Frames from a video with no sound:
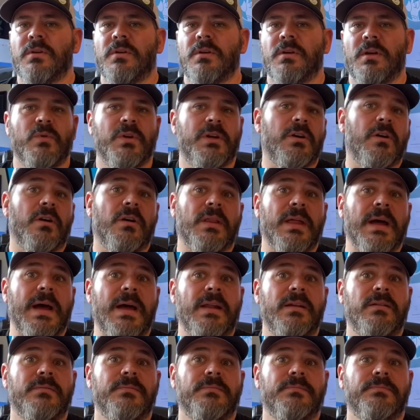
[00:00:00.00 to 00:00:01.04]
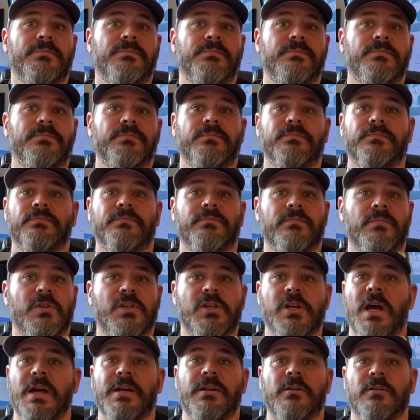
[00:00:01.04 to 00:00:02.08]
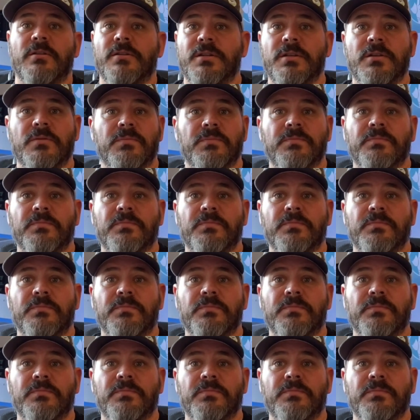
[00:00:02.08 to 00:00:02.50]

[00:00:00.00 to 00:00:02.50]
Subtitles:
We call that shiners.